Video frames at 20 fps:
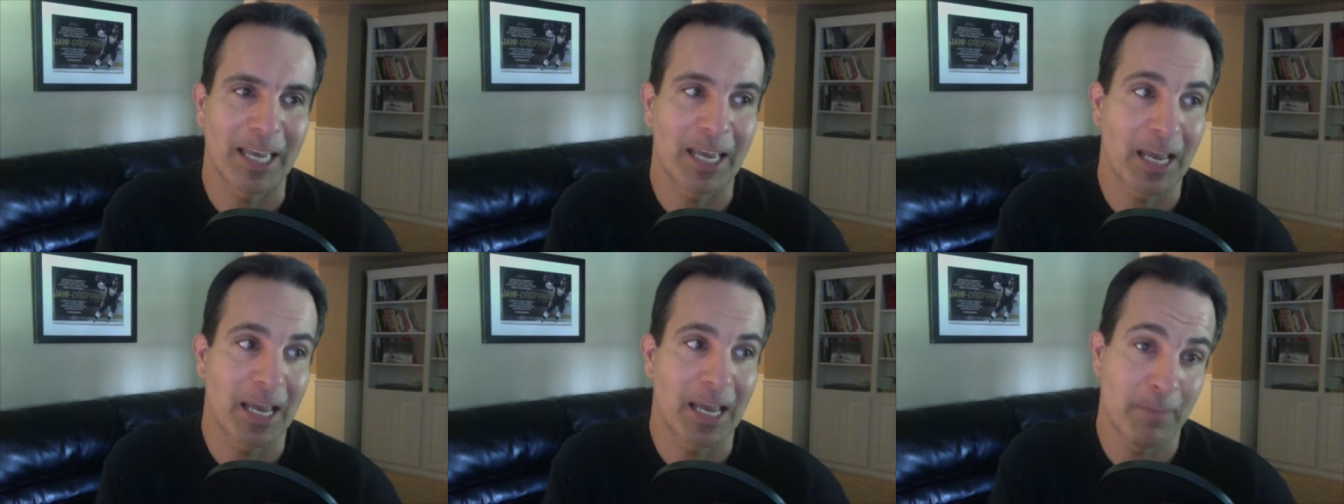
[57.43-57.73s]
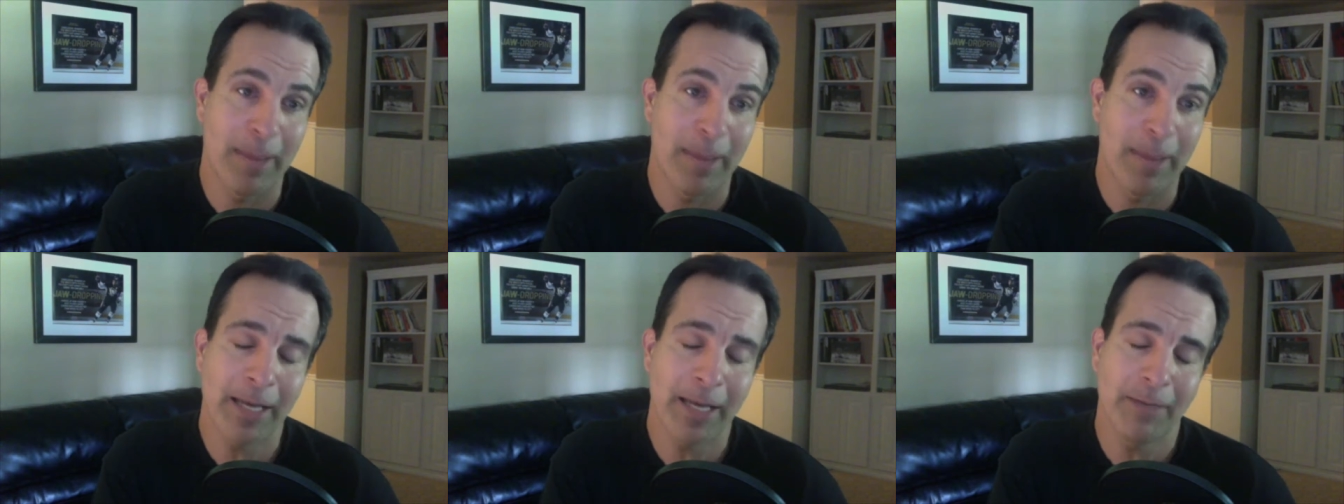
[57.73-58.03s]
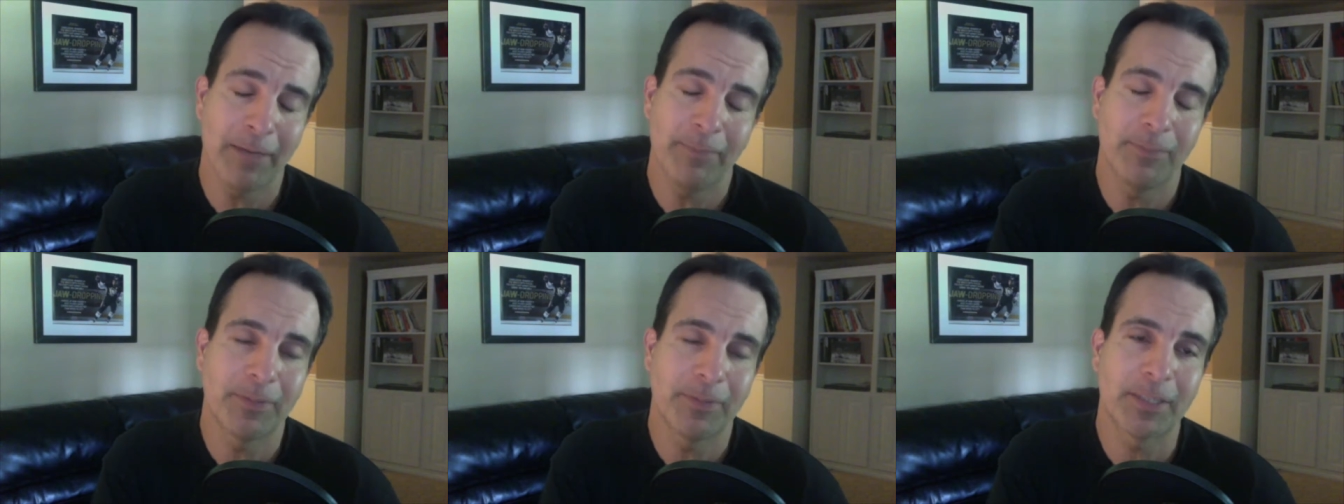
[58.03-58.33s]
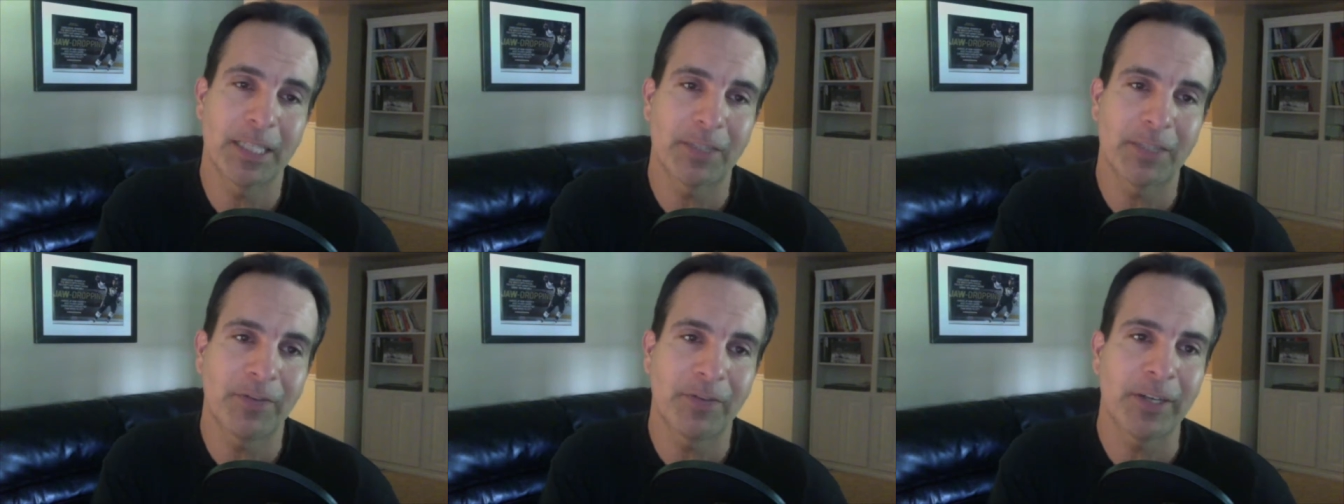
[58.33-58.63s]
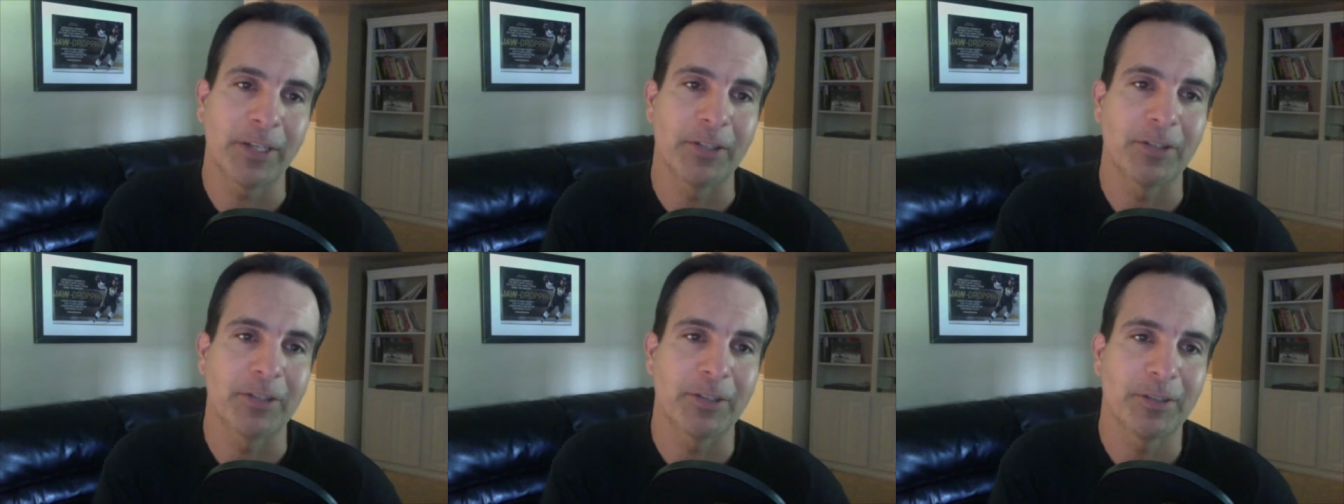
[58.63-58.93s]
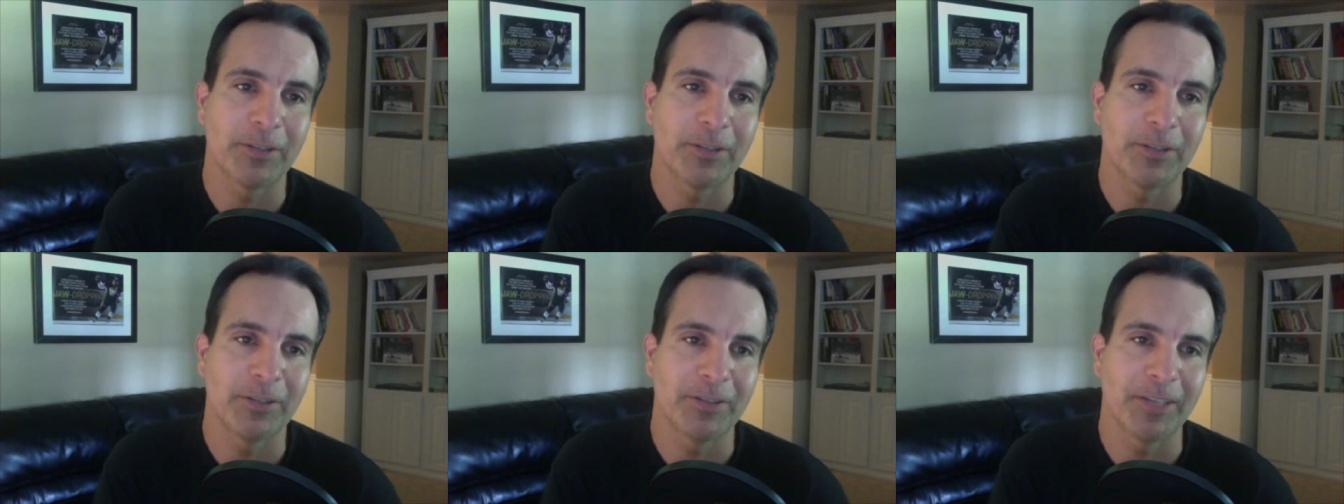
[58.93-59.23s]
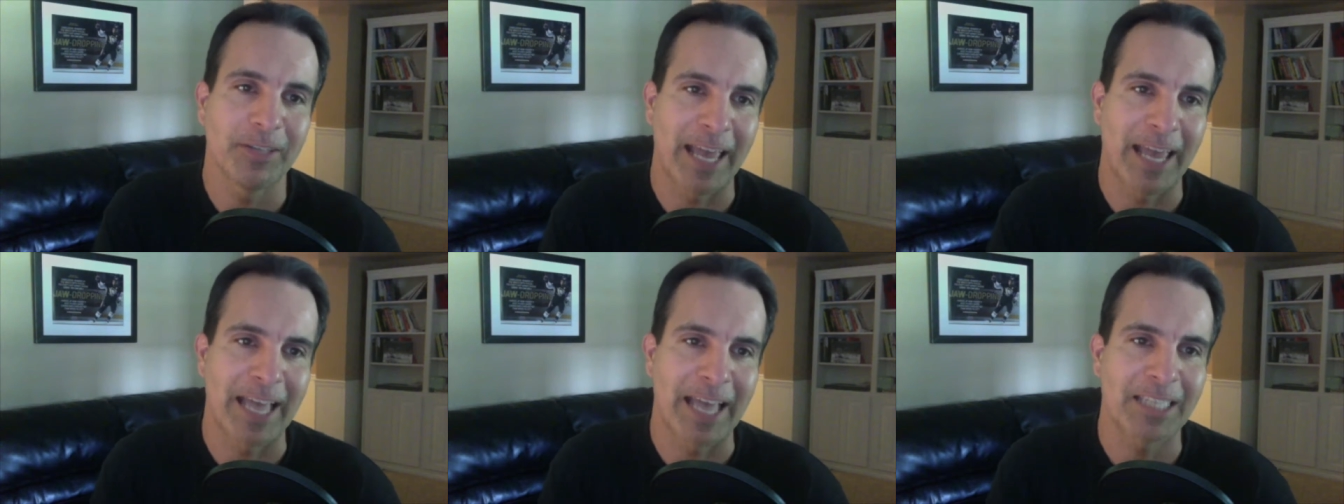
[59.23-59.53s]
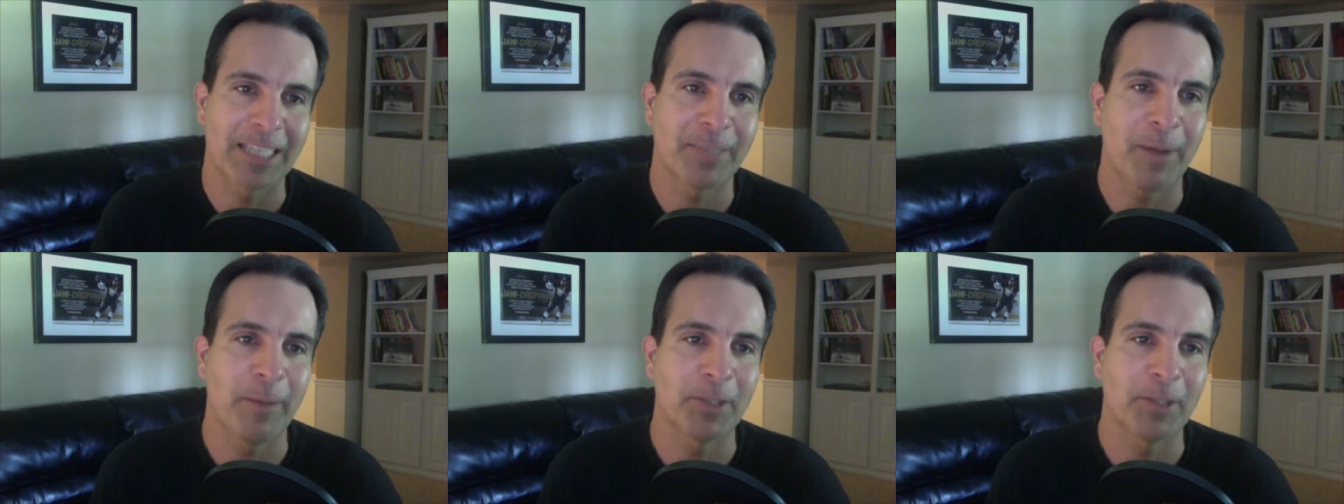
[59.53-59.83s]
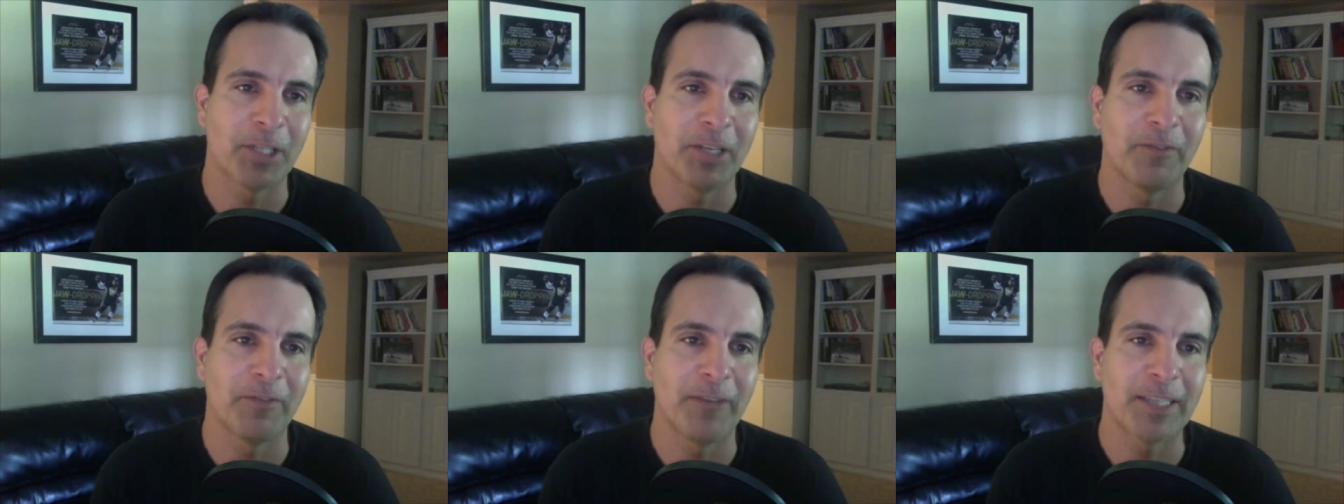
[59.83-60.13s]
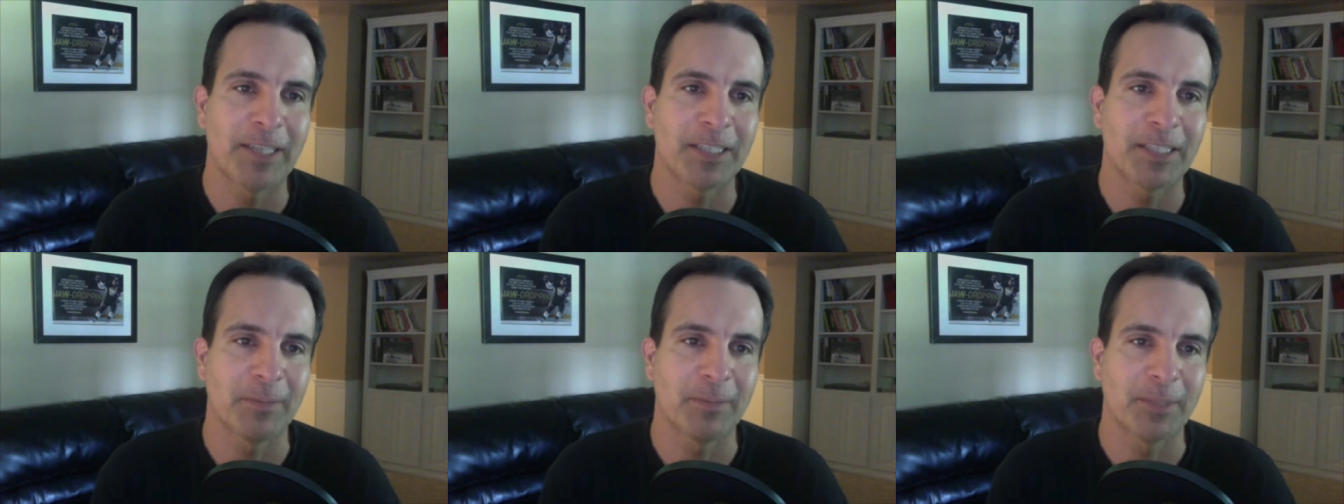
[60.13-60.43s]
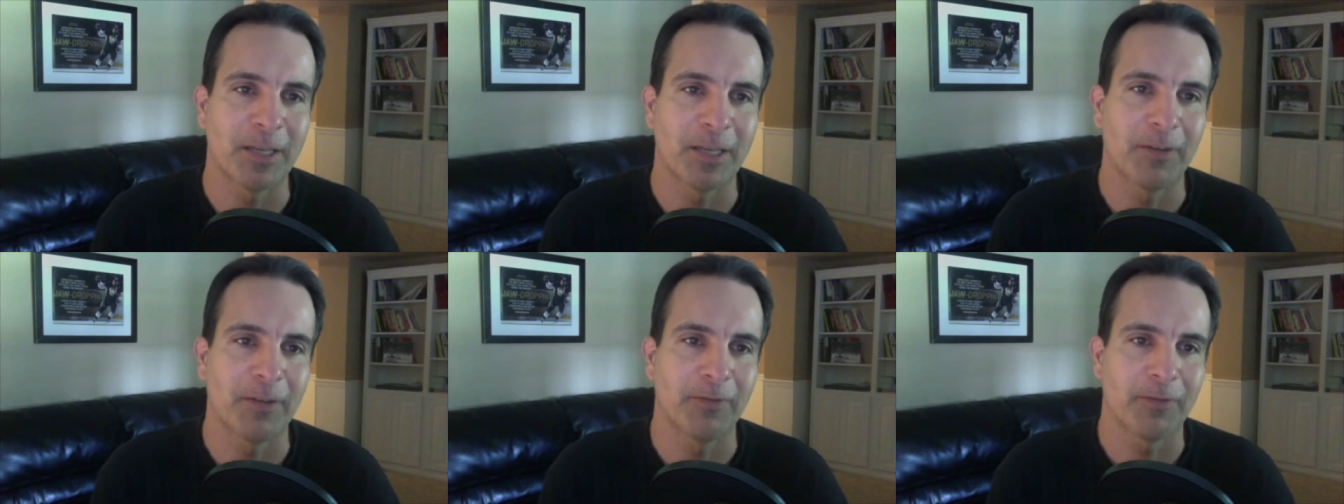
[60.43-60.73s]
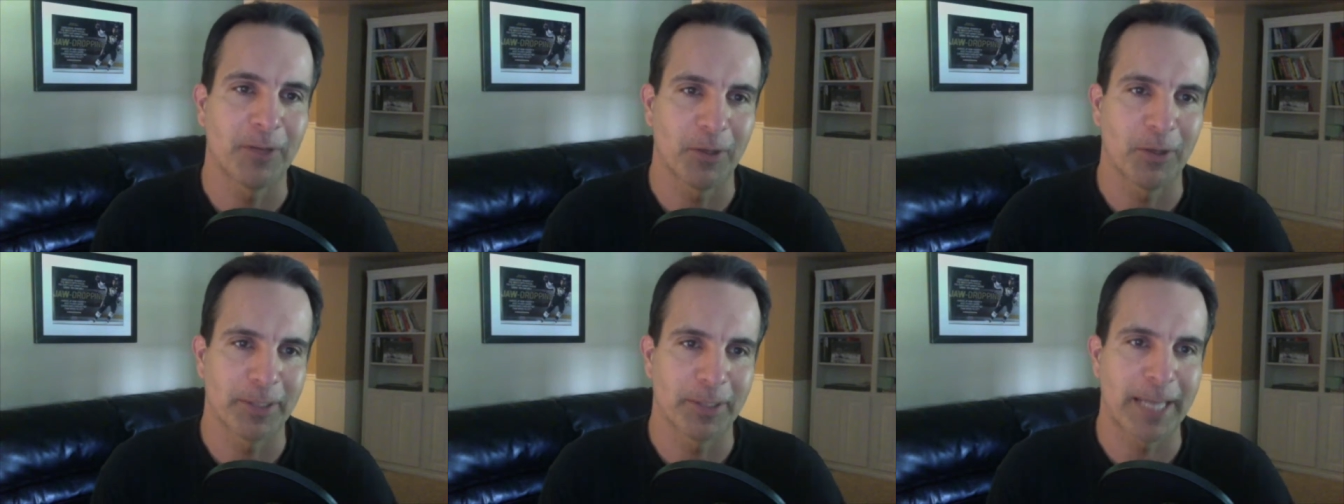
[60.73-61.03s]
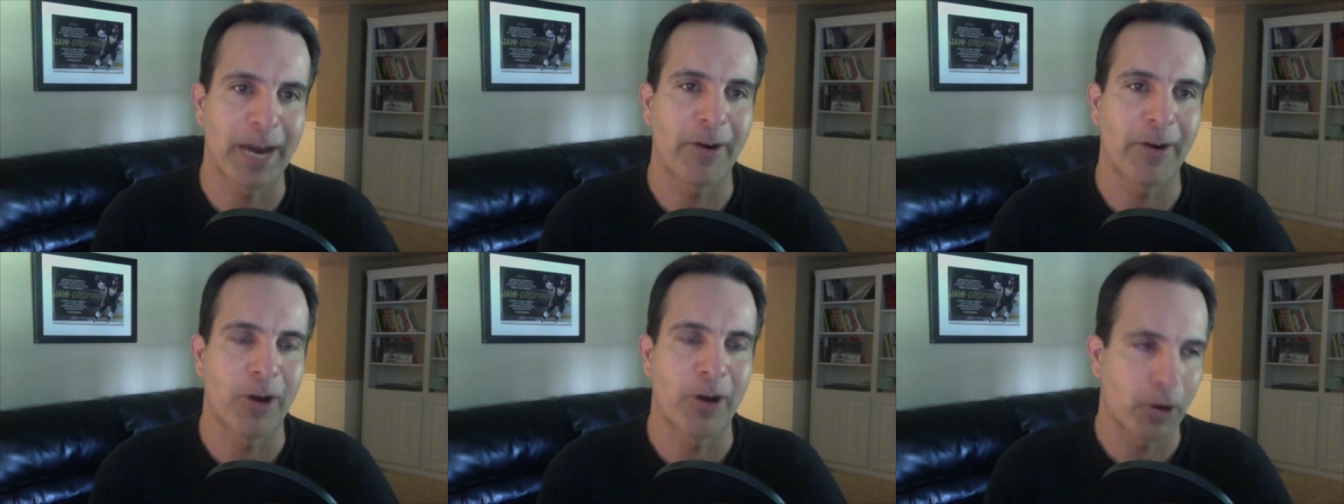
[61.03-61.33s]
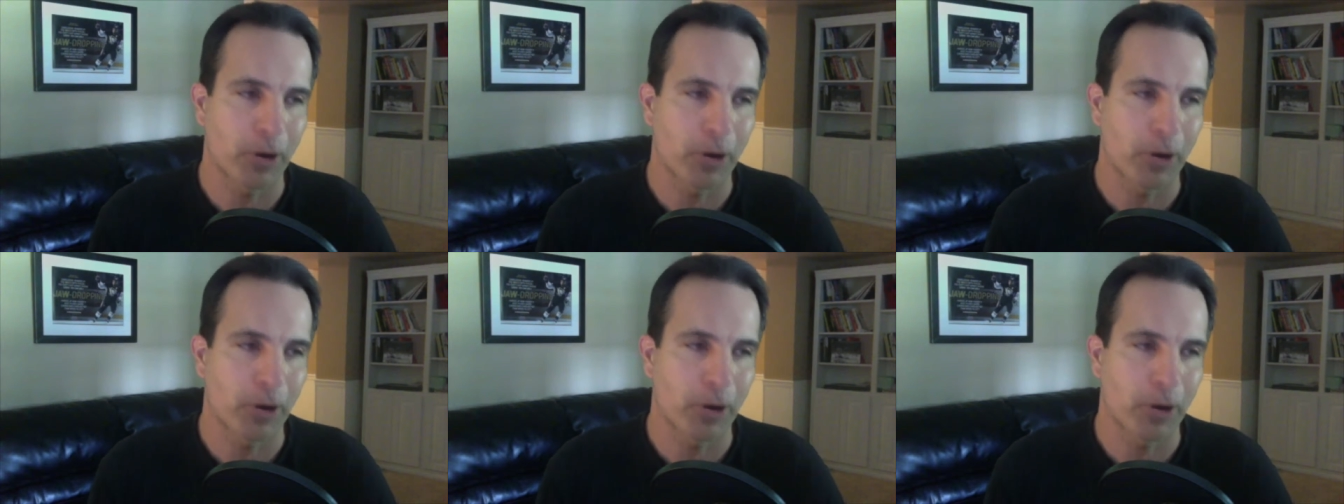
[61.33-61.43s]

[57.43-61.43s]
and he made six figures and I asked him how much he invested himself. You know, Darren Hardy